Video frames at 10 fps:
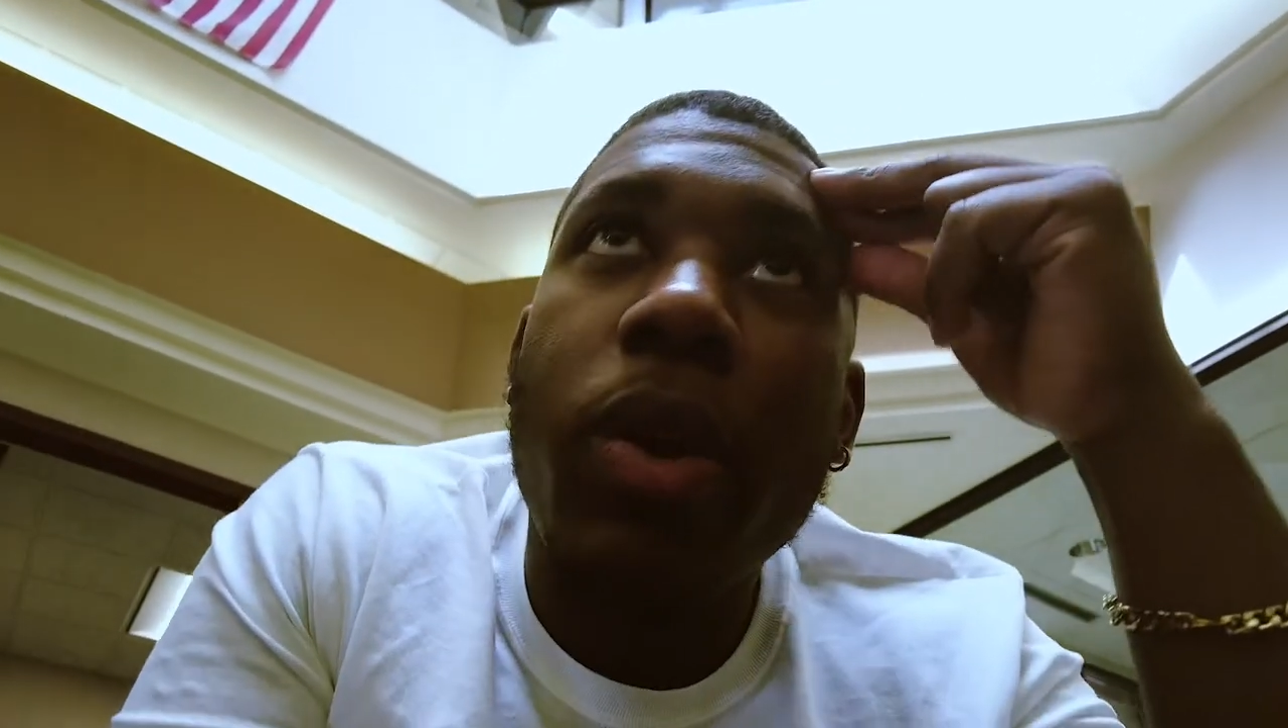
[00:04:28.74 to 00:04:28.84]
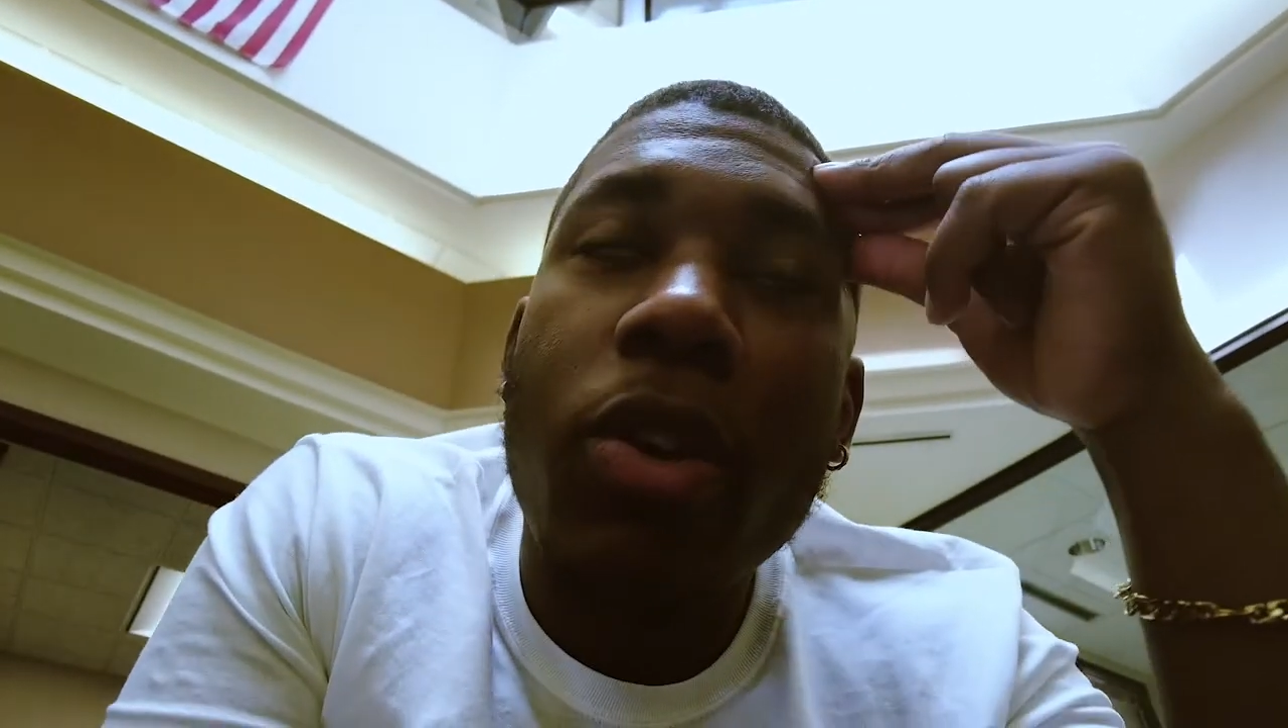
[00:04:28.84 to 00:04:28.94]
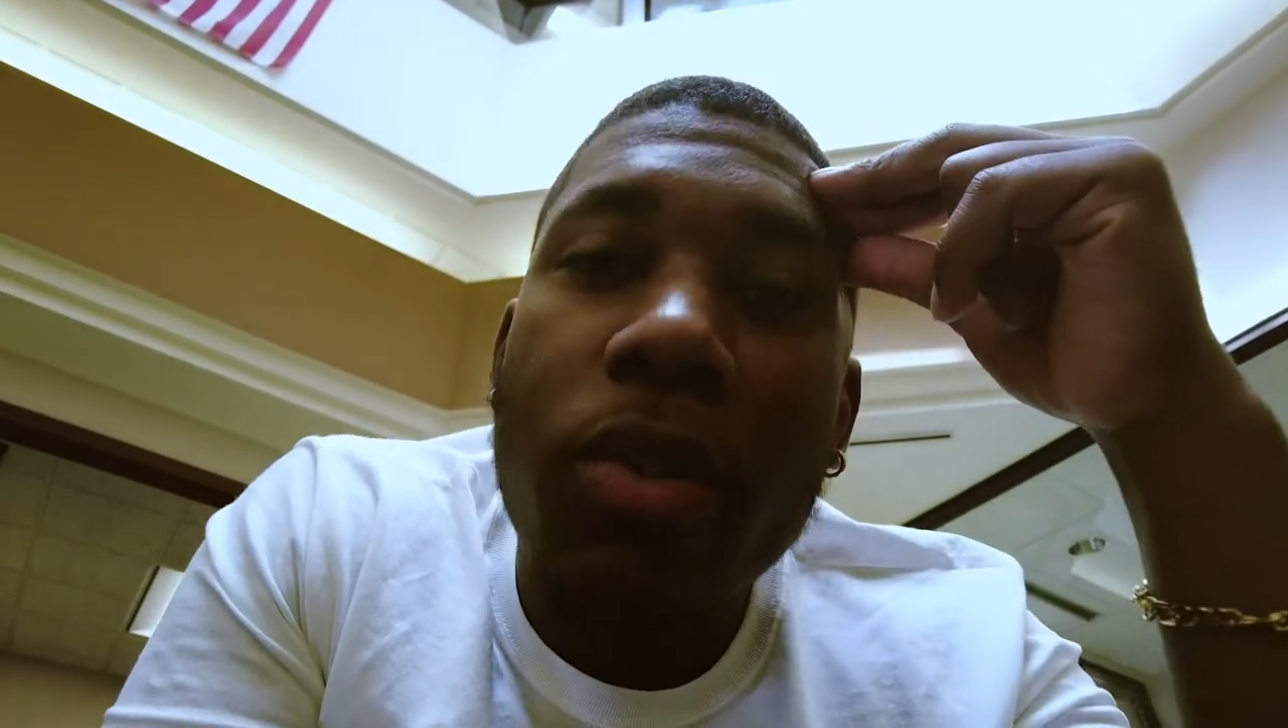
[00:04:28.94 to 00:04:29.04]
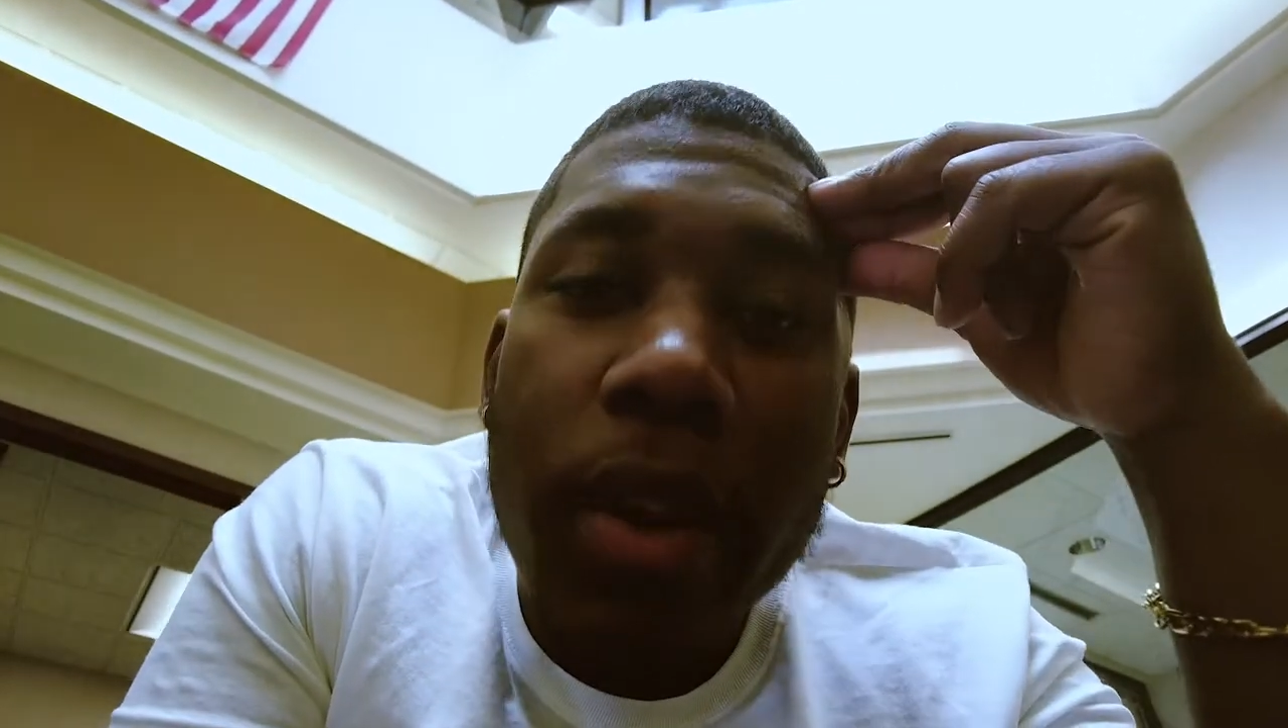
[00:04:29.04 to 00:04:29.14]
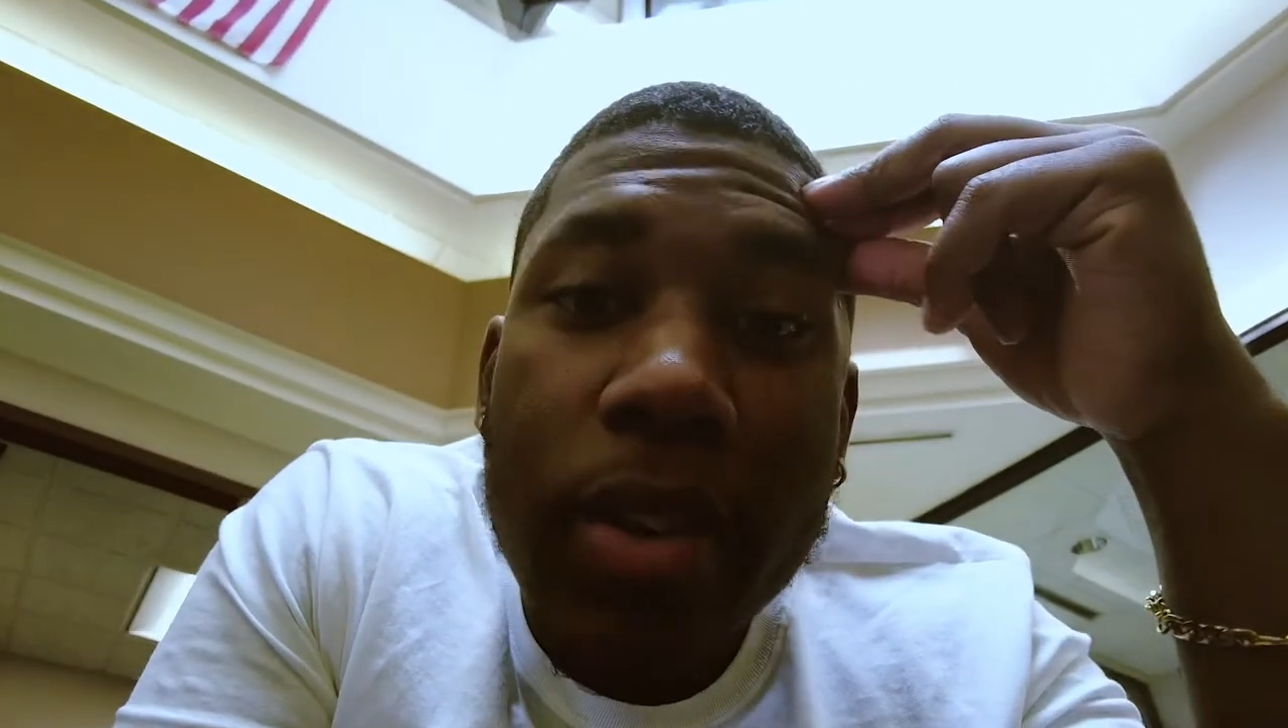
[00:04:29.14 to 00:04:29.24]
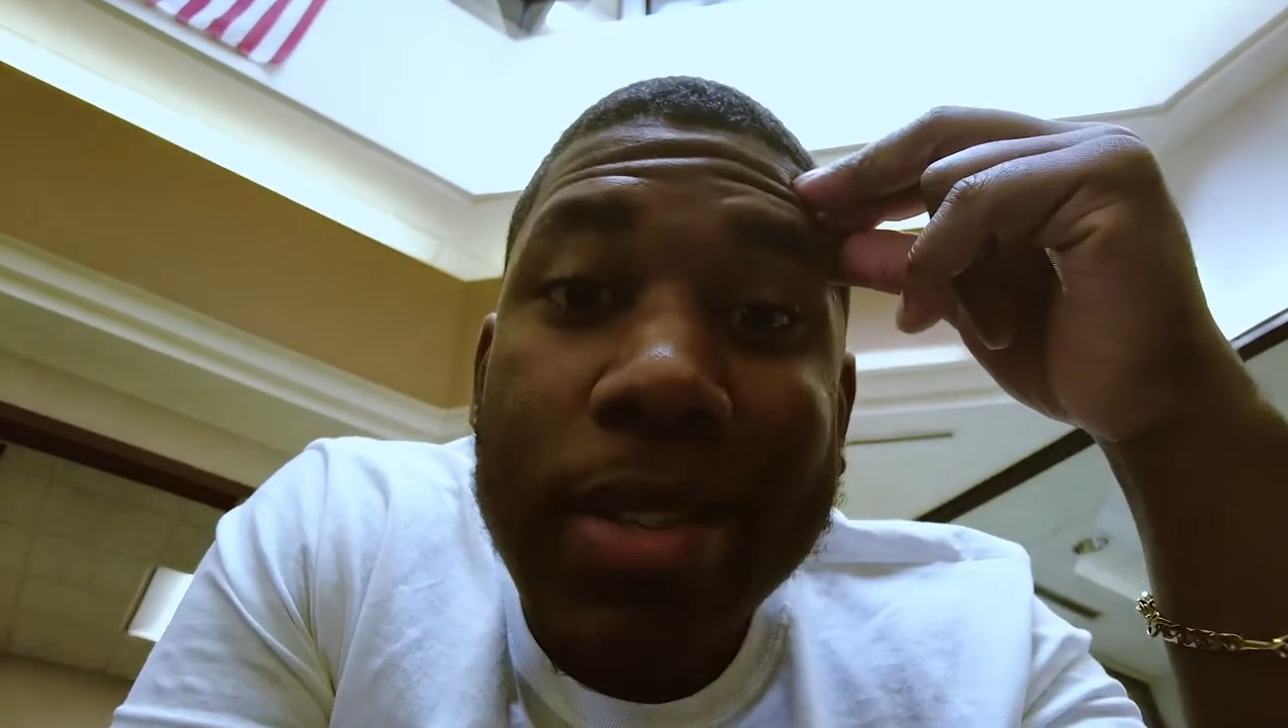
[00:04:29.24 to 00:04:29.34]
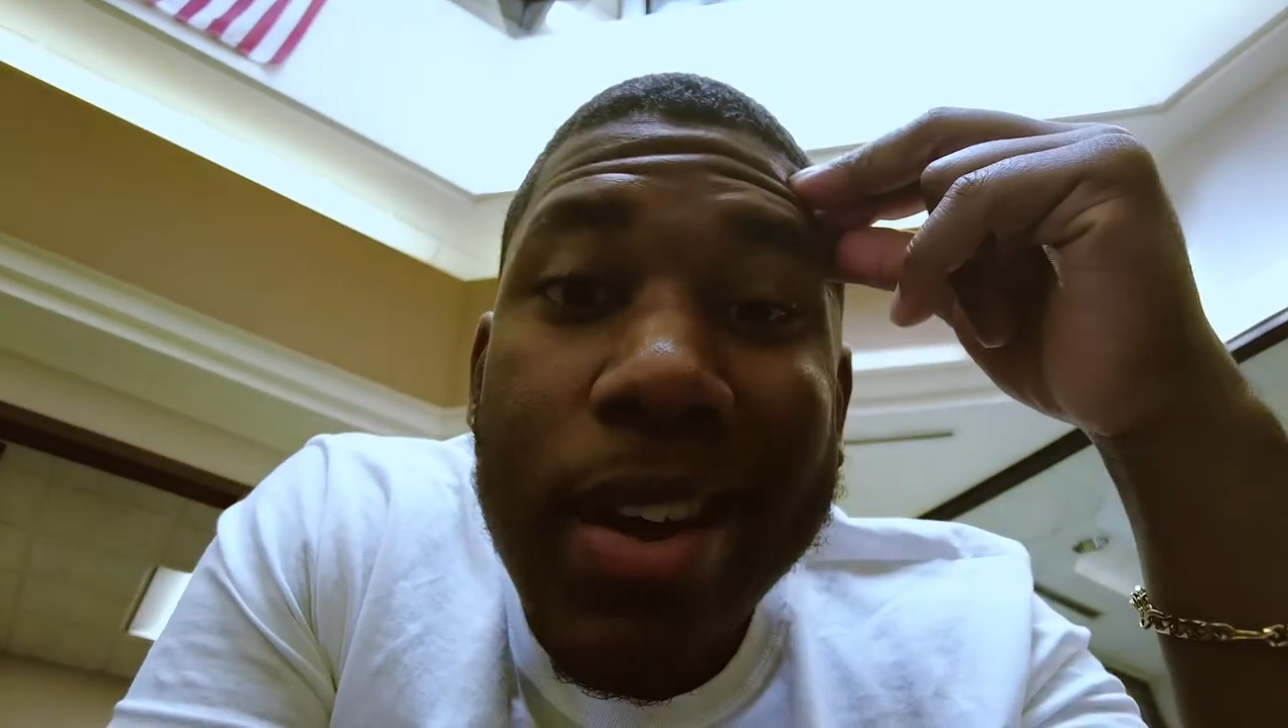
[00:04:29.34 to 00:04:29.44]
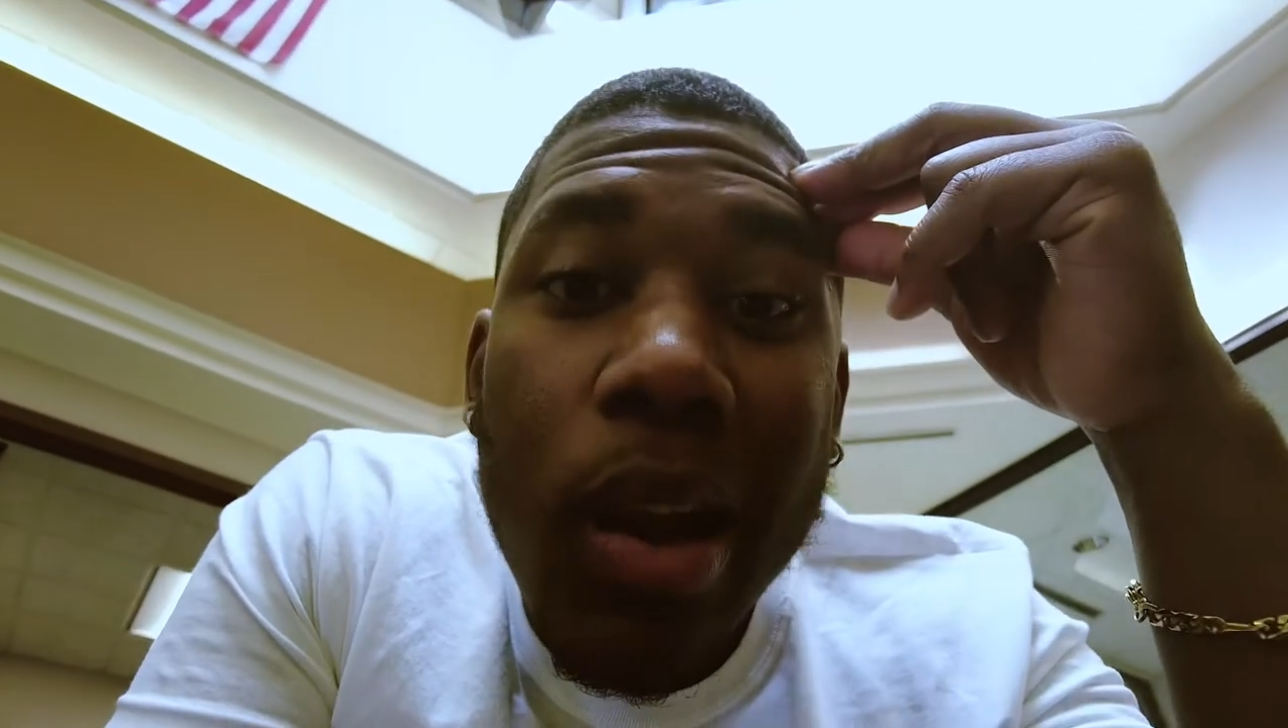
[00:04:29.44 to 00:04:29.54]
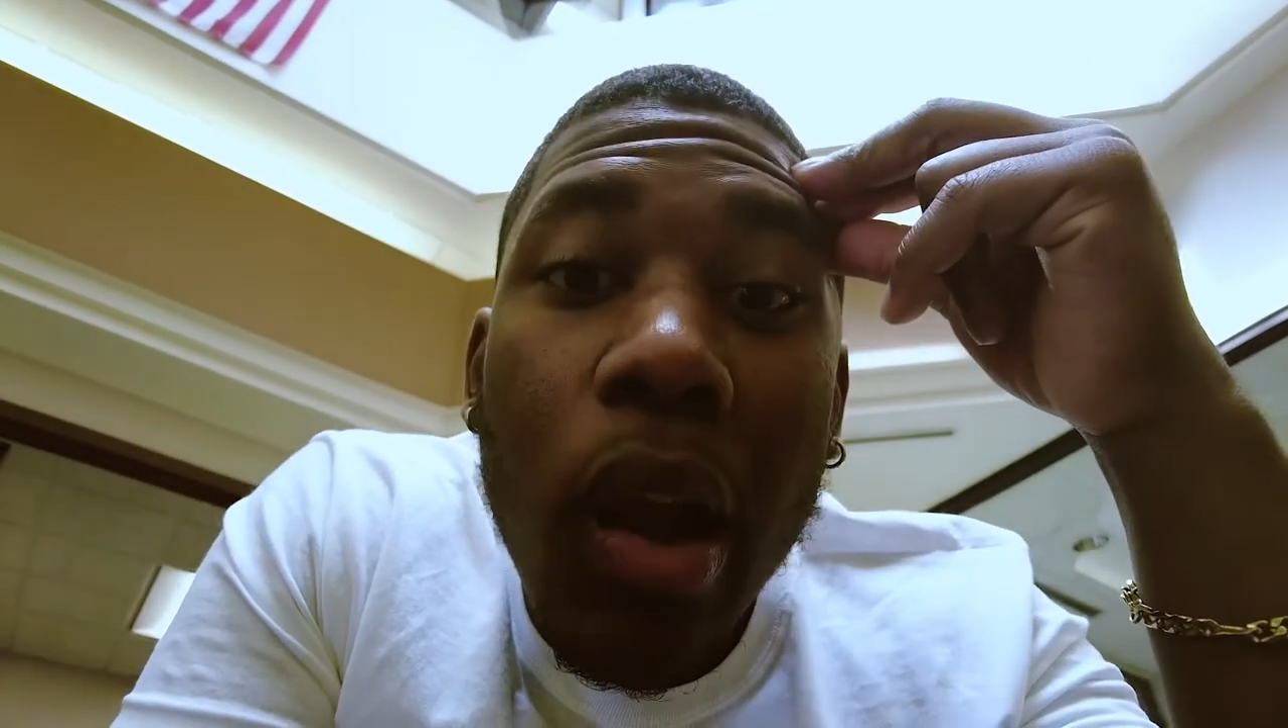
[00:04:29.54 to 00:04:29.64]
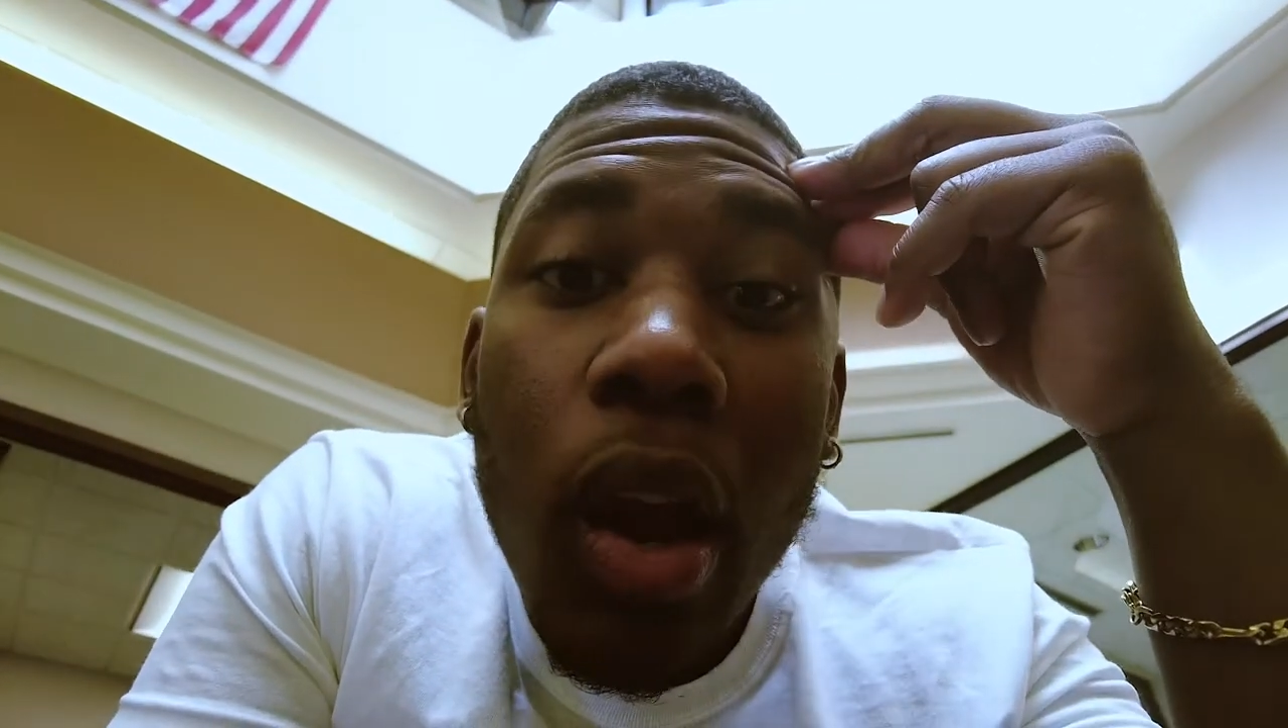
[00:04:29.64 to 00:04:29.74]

when you're over here is that a